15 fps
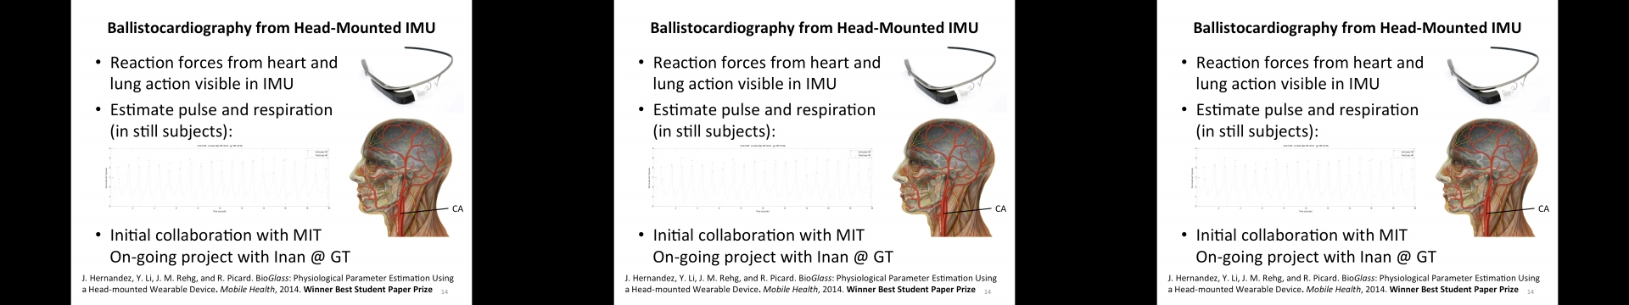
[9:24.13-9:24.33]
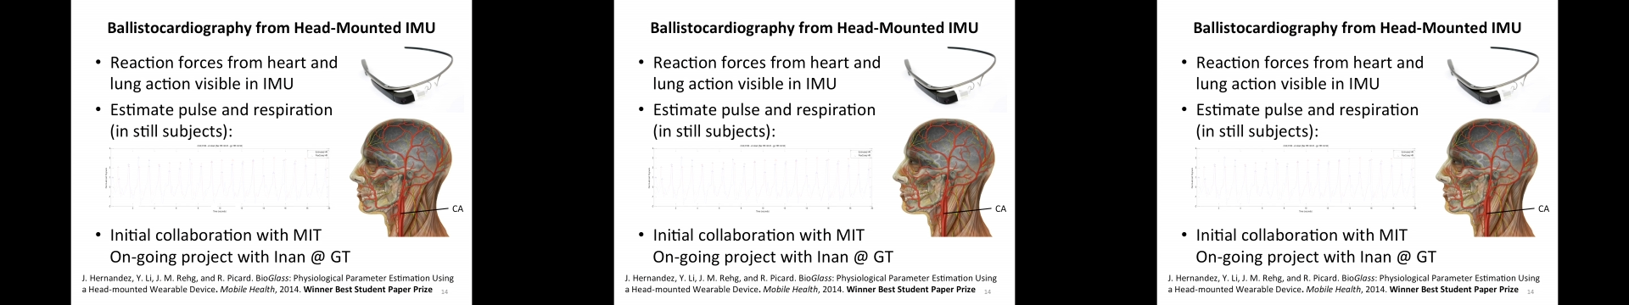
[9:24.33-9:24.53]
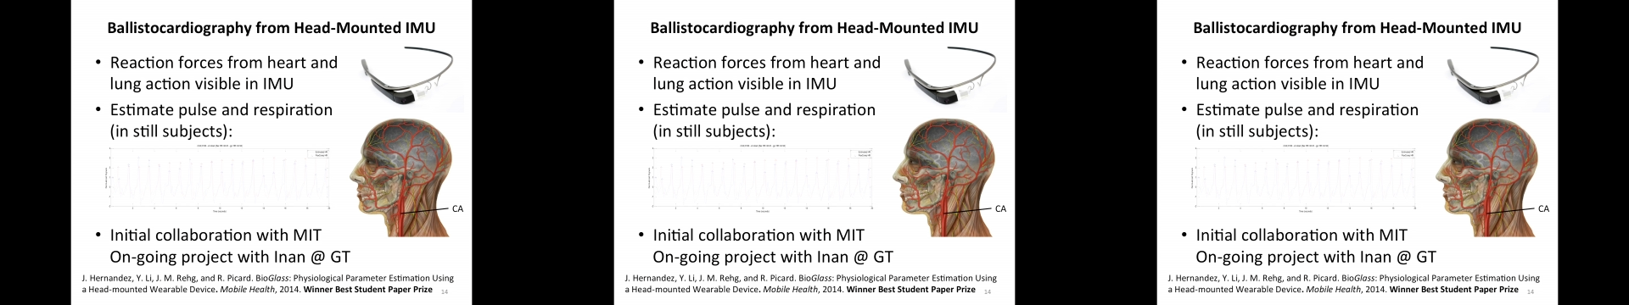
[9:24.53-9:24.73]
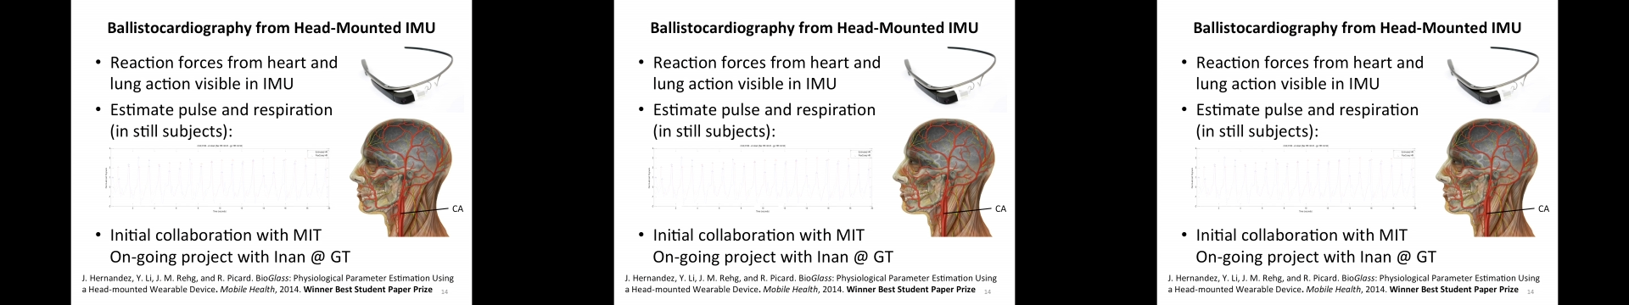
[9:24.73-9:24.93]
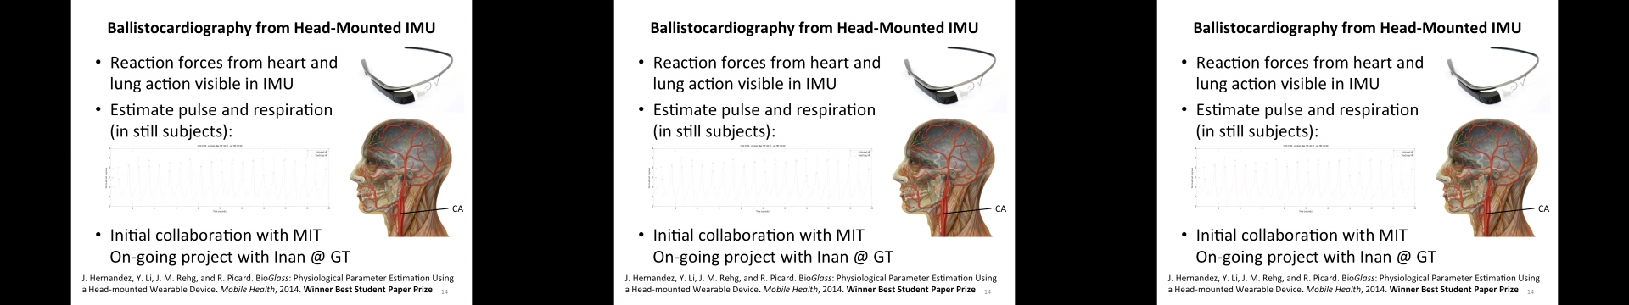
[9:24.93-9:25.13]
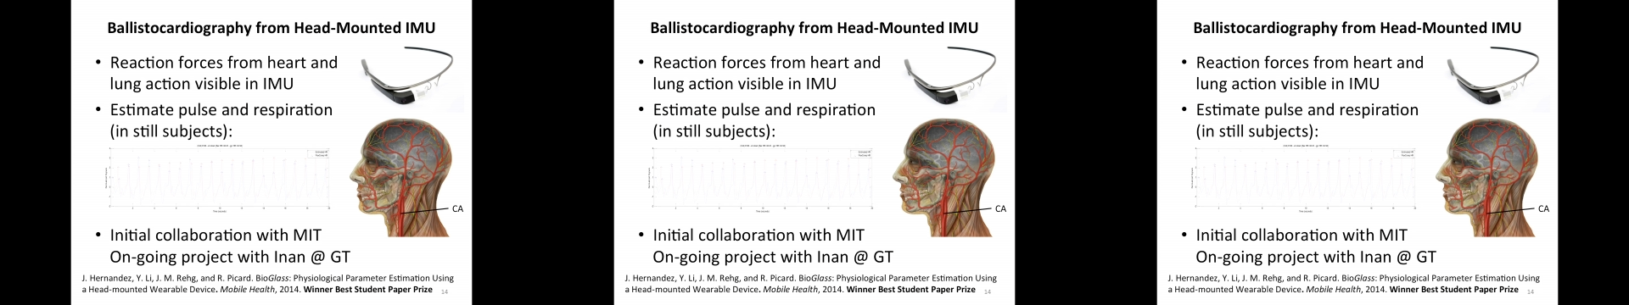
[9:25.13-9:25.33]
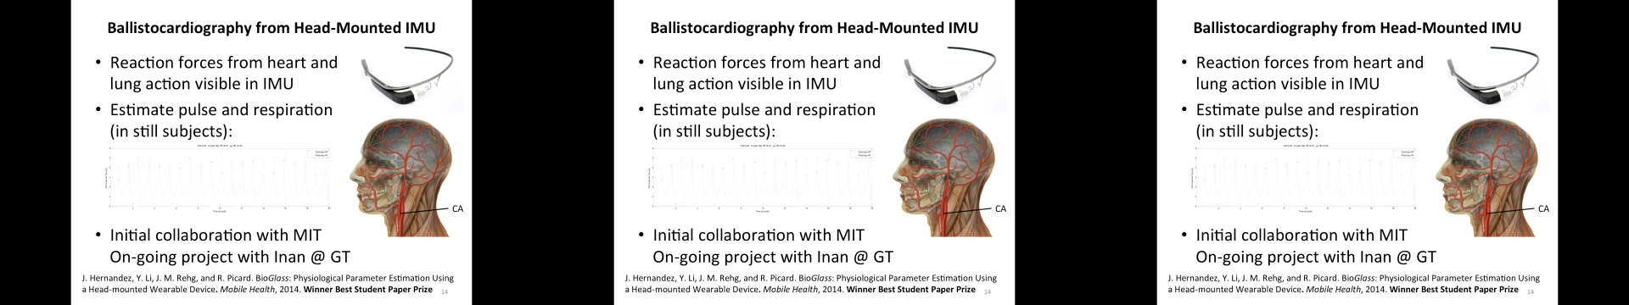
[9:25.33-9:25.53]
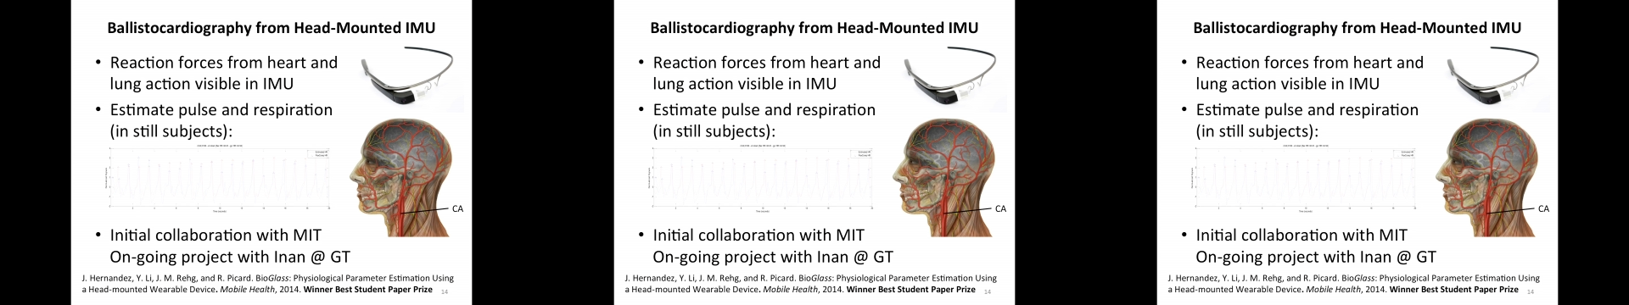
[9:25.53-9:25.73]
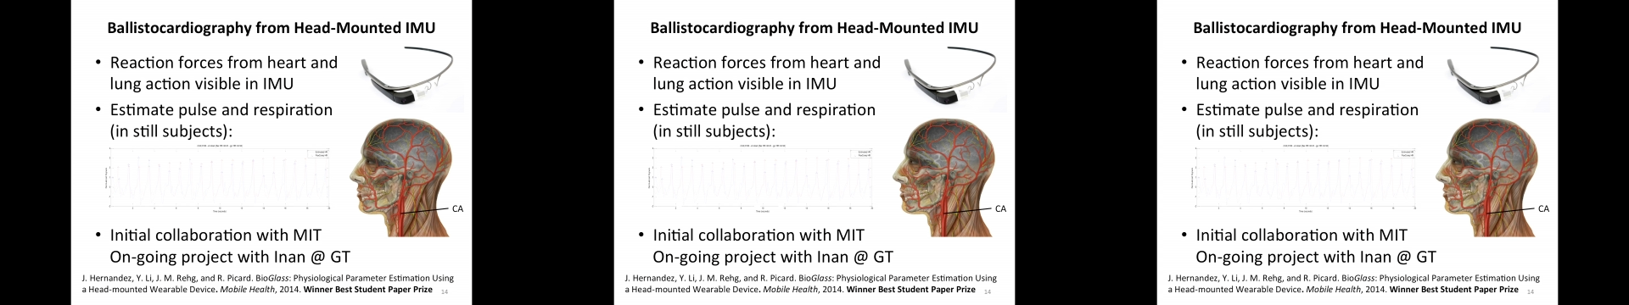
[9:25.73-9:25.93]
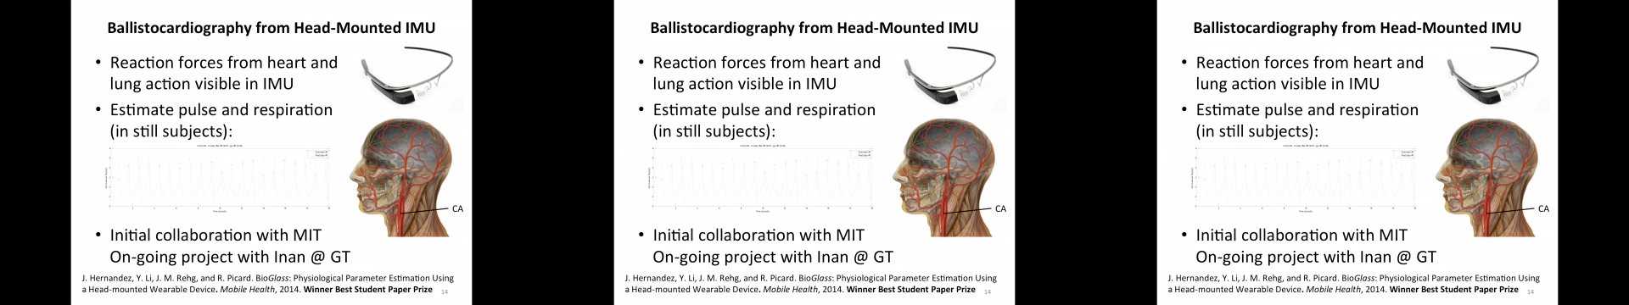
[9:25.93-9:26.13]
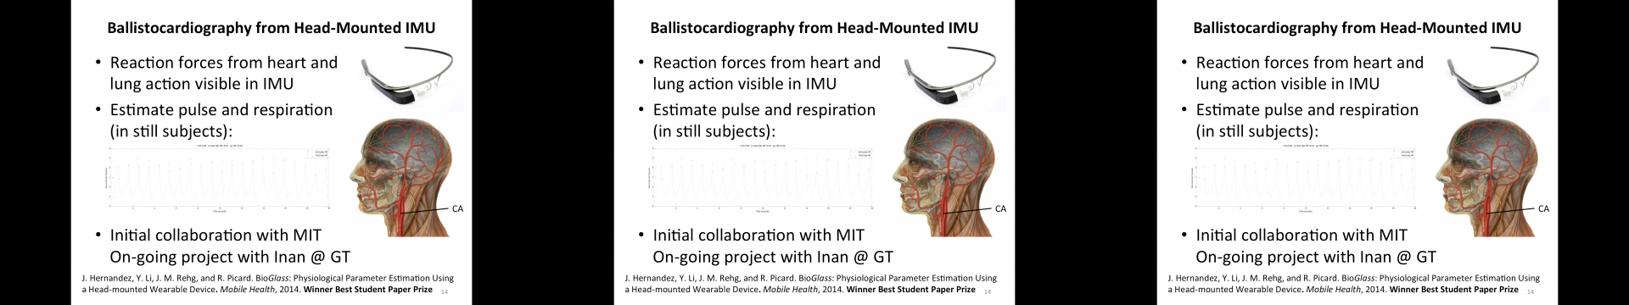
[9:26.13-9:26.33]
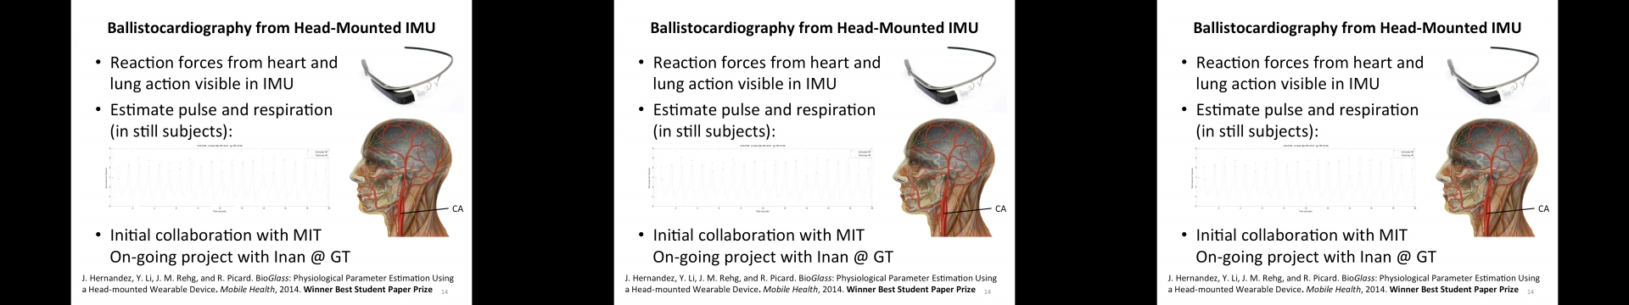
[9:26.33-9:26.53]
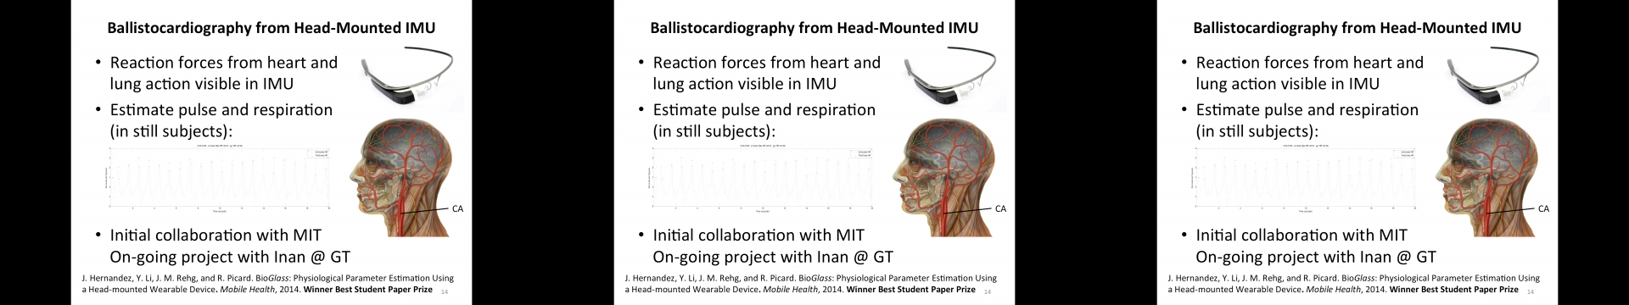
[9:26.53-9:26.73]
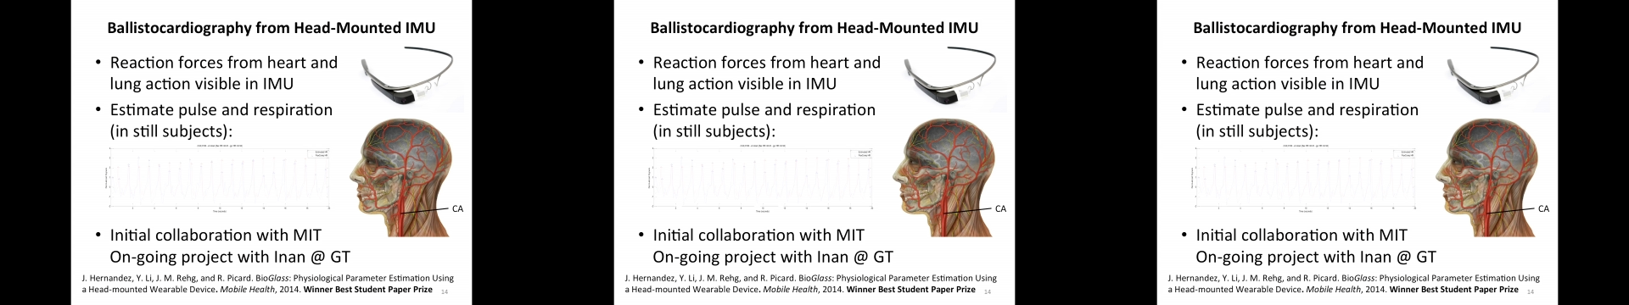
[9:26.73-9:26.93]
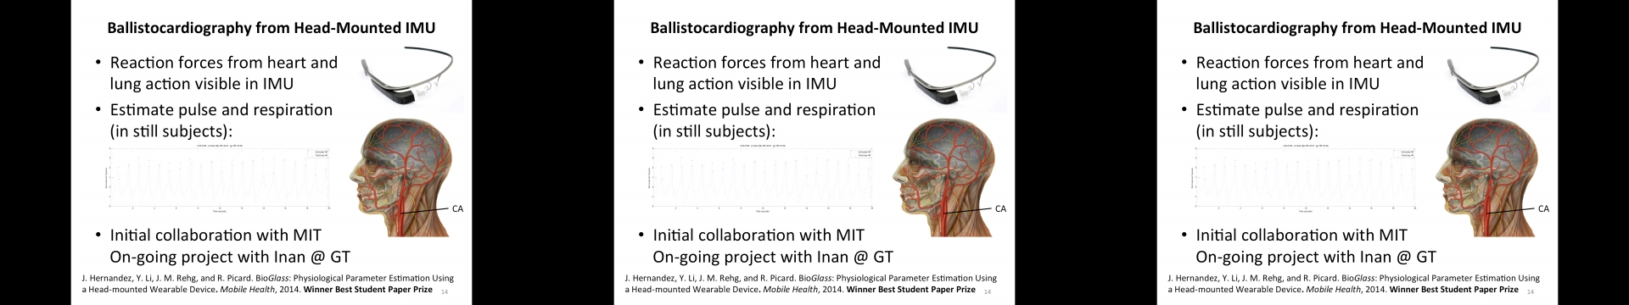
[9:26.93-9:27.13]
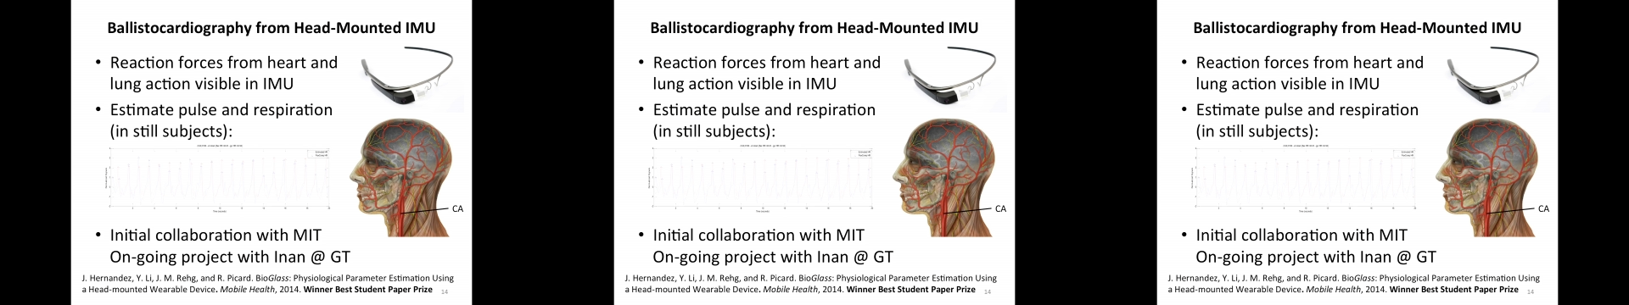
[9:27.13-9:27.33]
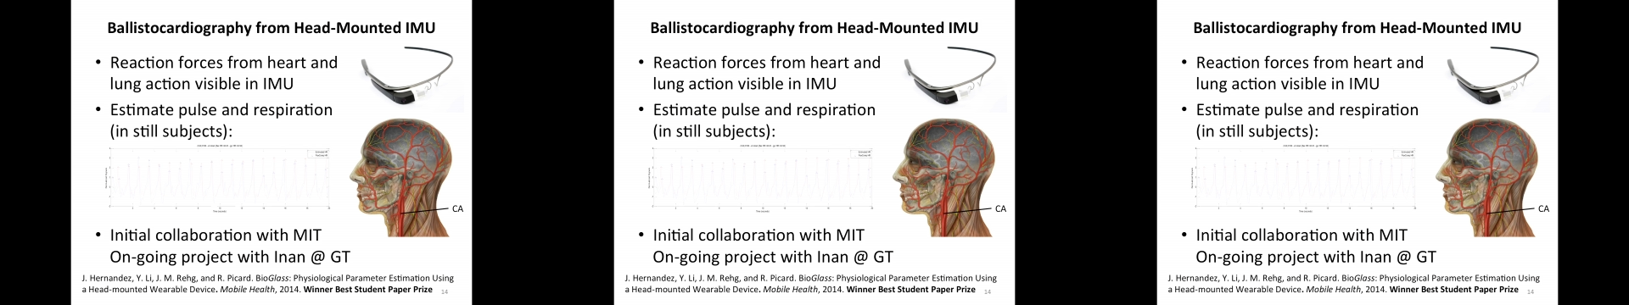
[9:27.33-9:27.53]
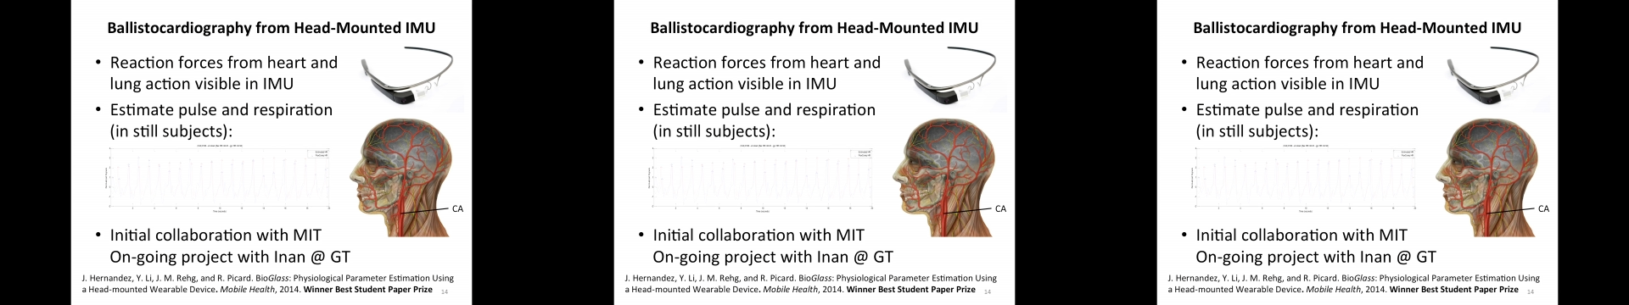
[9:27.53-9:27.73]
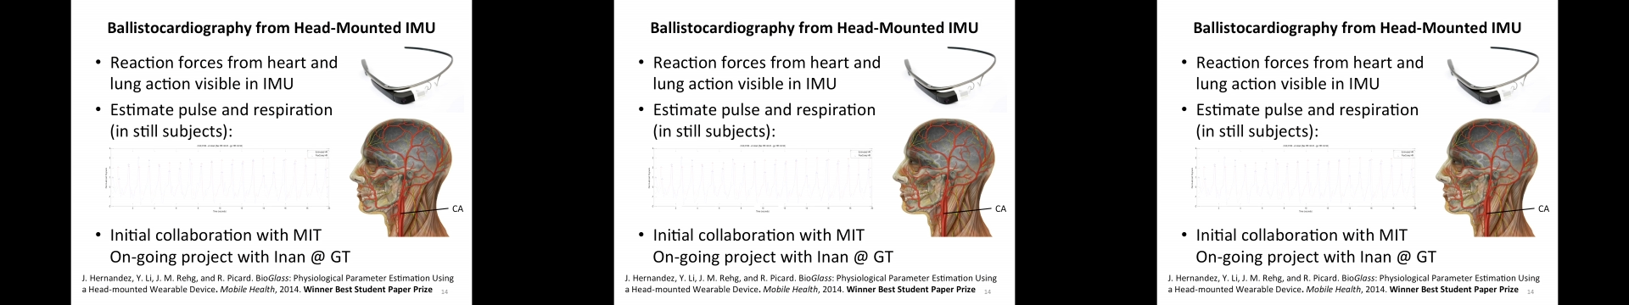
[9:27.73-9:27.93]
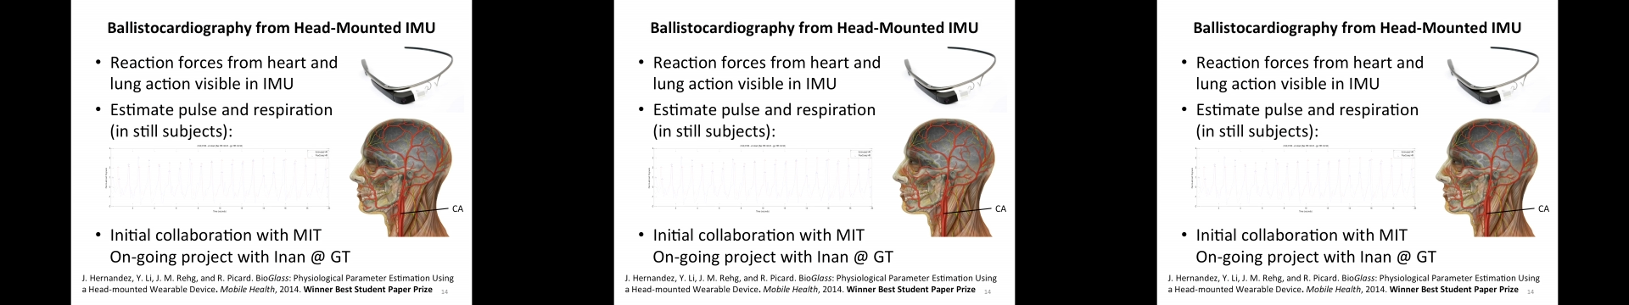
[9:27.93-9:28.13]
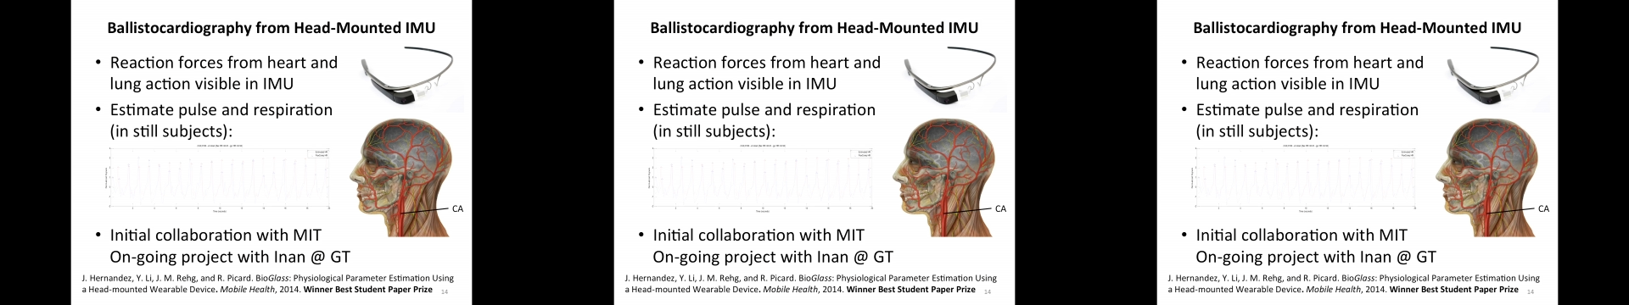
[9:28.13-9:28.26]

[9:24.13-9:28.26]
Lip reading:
[unreadable: no face in view]